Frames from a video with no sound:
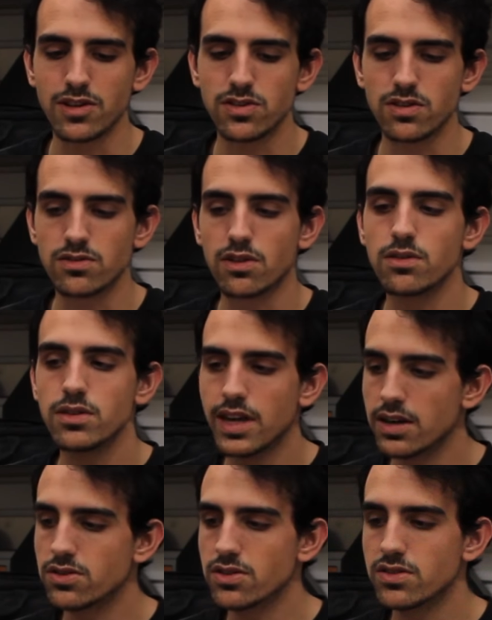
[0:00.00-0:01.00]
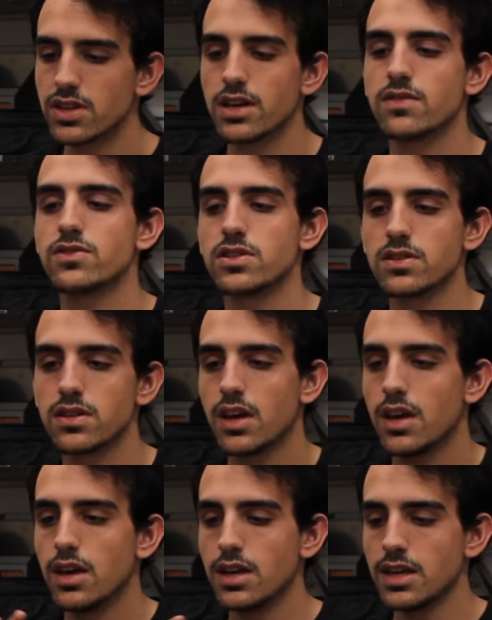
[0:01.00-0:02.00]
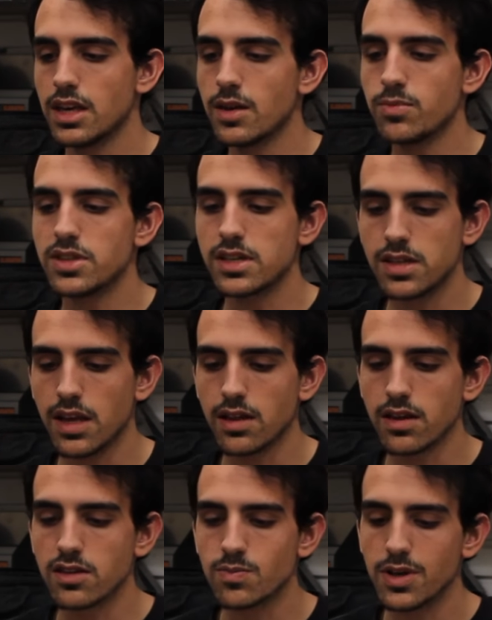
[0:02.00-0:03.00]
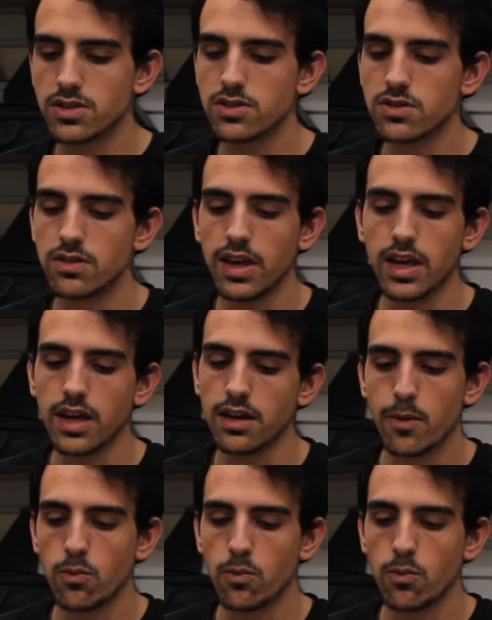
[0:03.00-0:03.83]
So don't doubt yourself, just keep detailing as much as you can.